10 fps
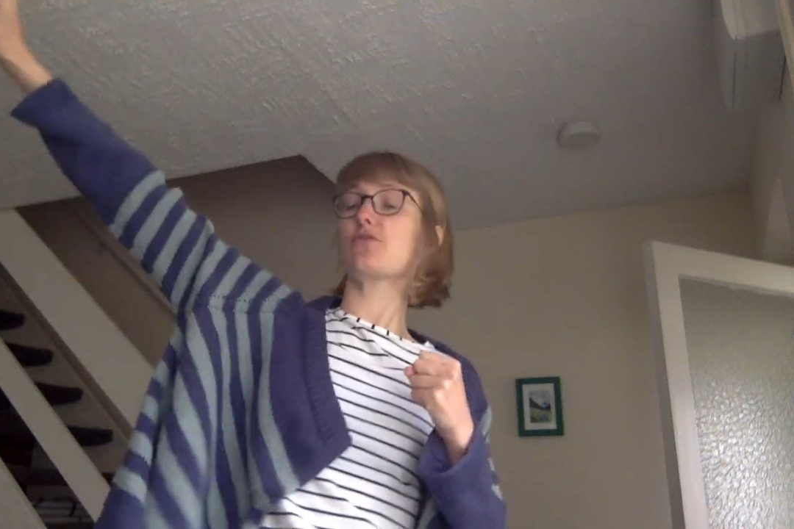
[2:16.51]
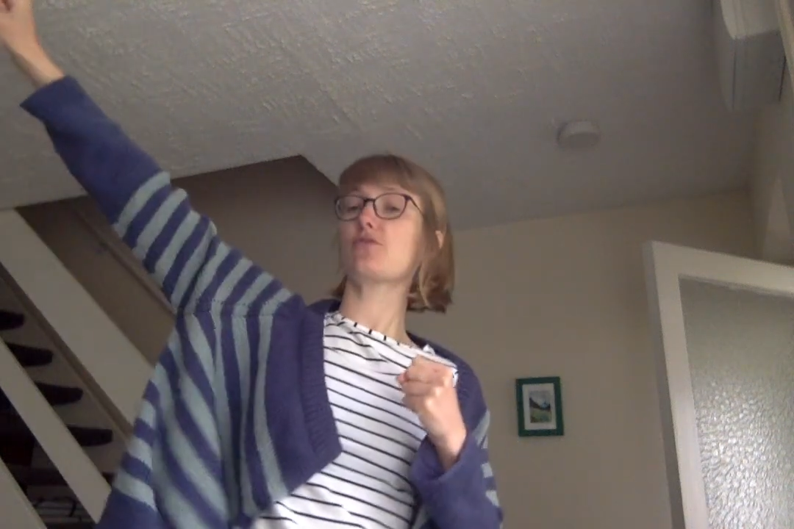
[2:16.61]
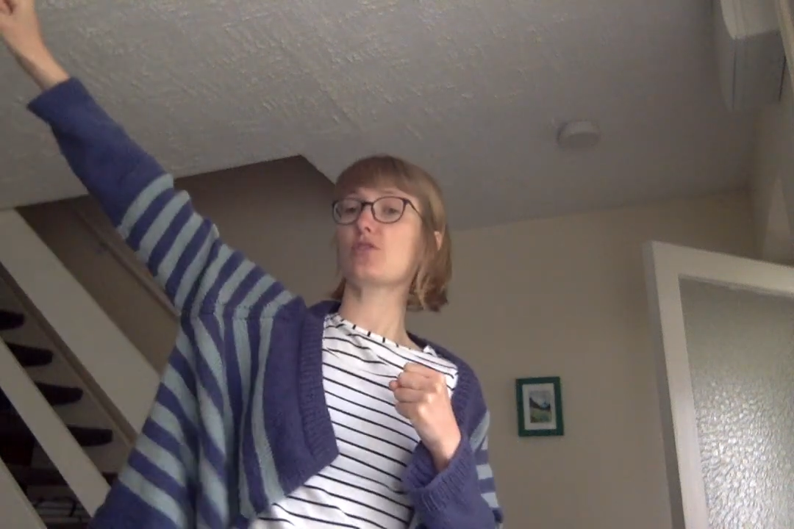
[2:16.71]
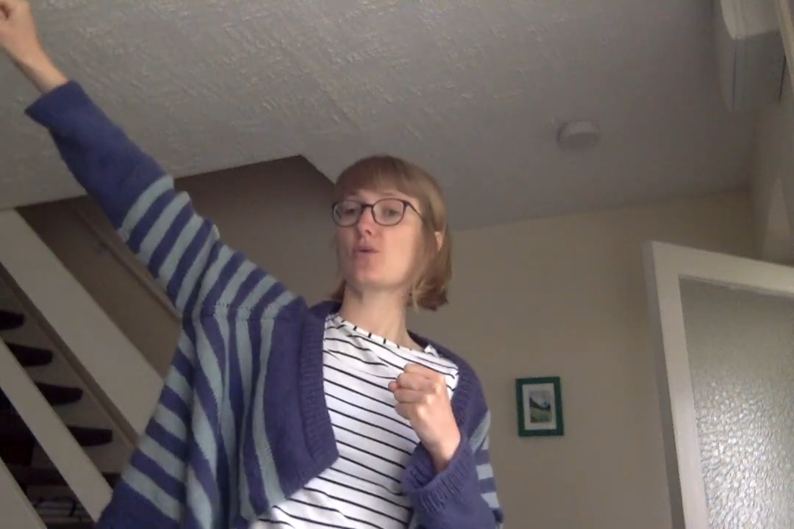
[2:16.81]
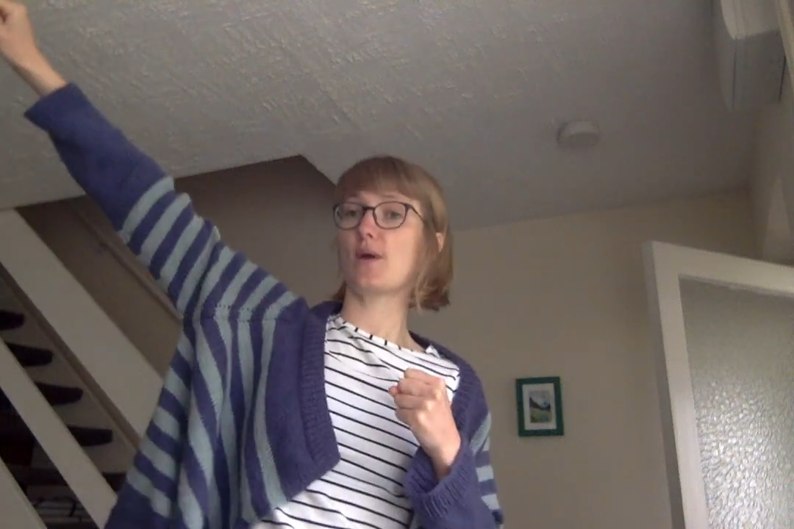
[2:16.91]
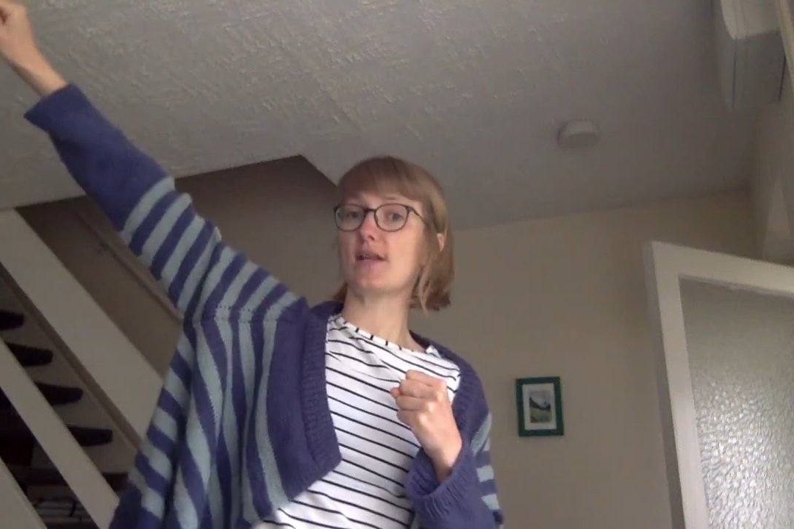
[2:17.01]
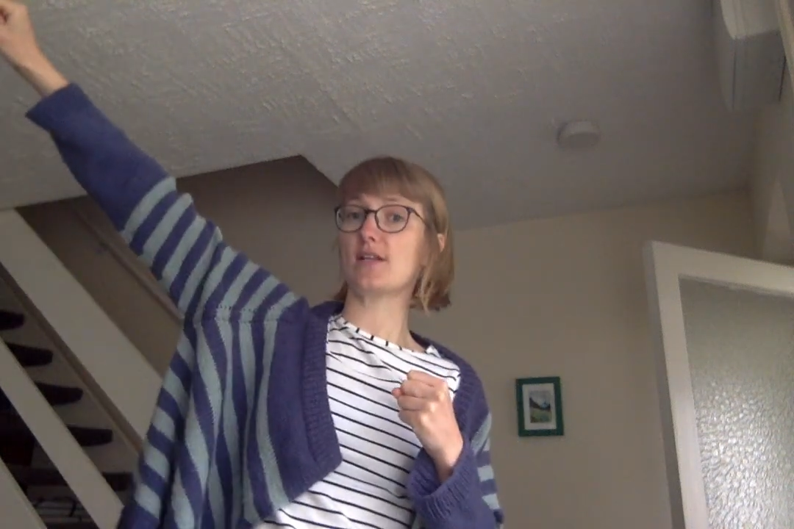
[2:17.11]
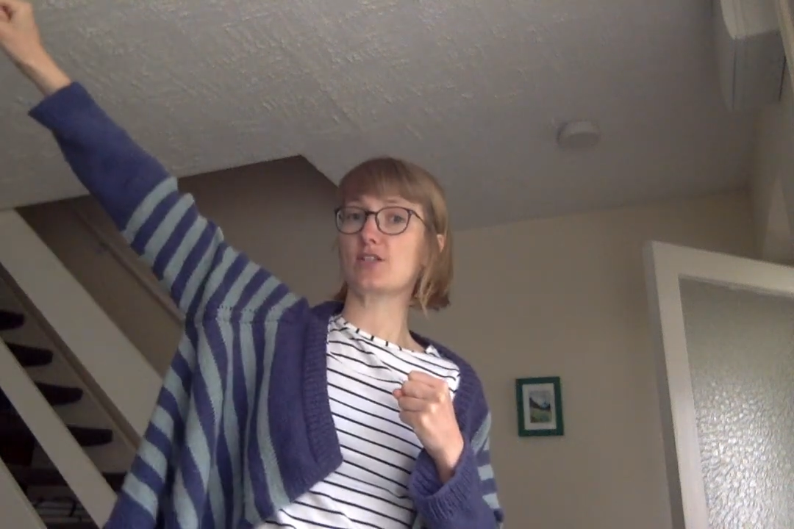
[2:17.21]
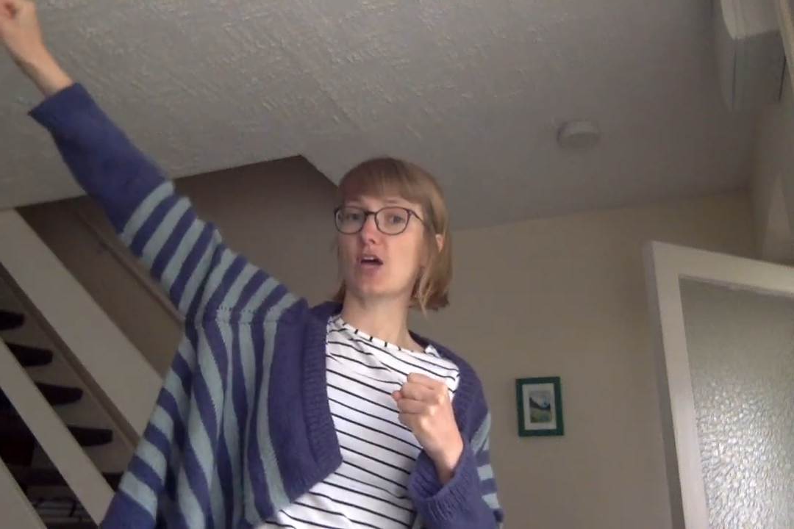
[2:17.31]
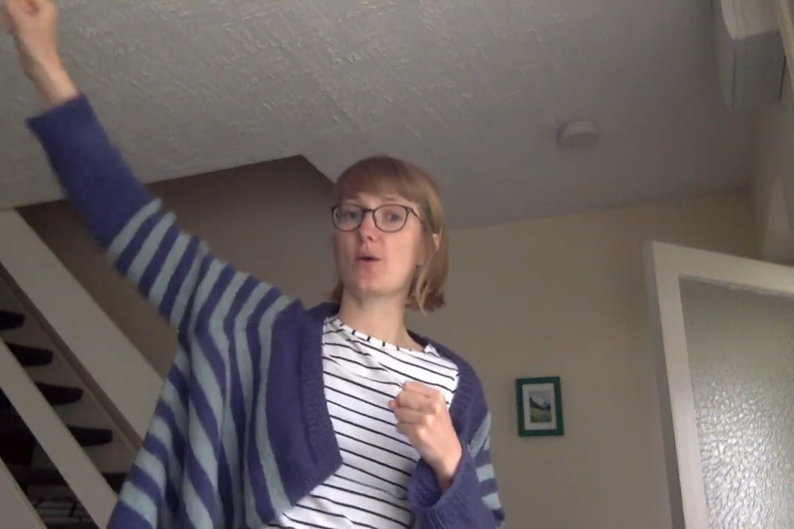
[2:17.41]
through the
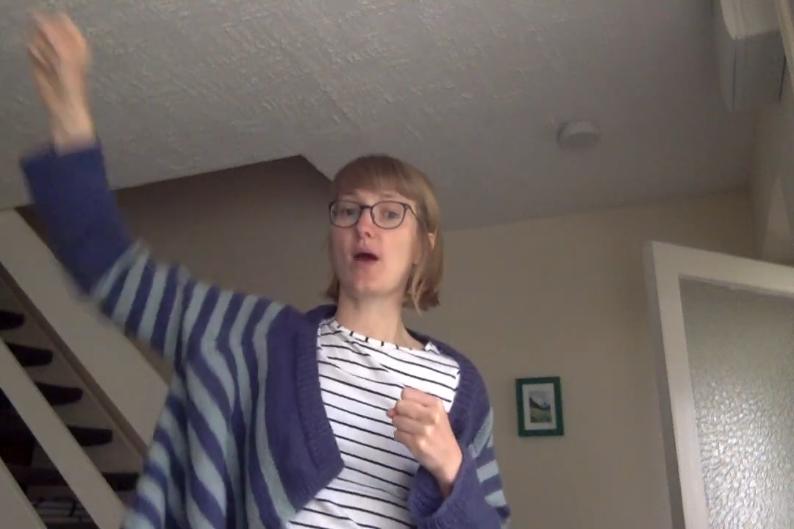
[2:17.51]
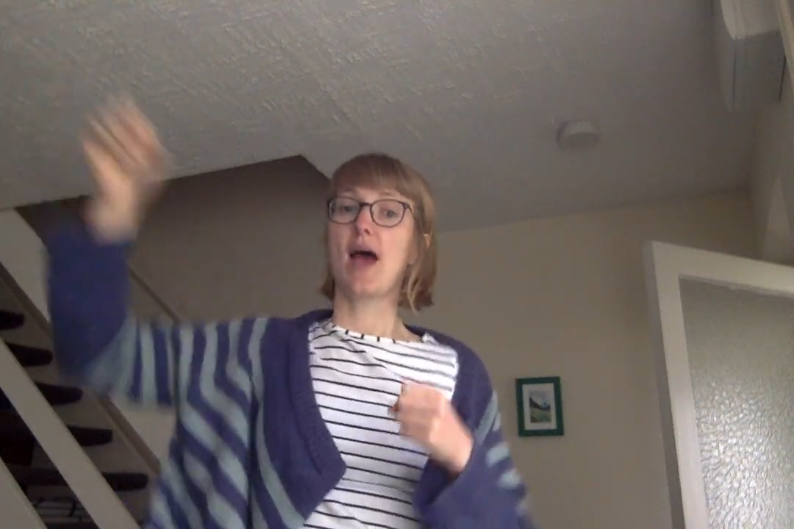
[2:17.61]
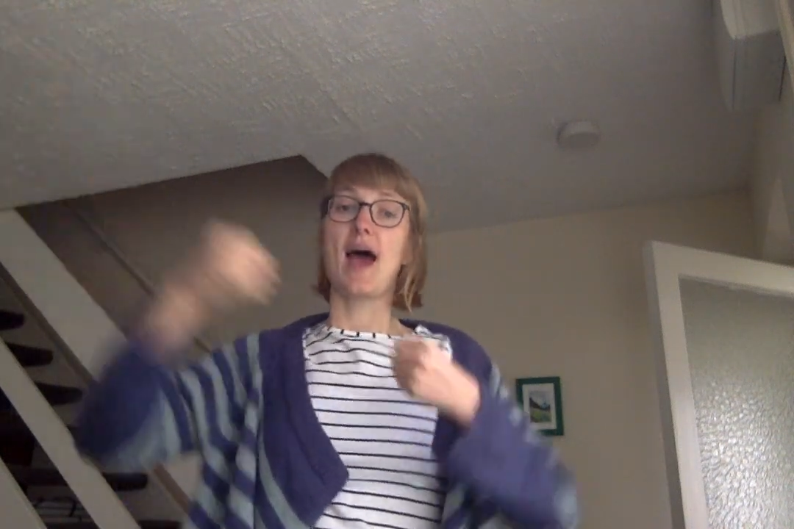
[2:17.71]
window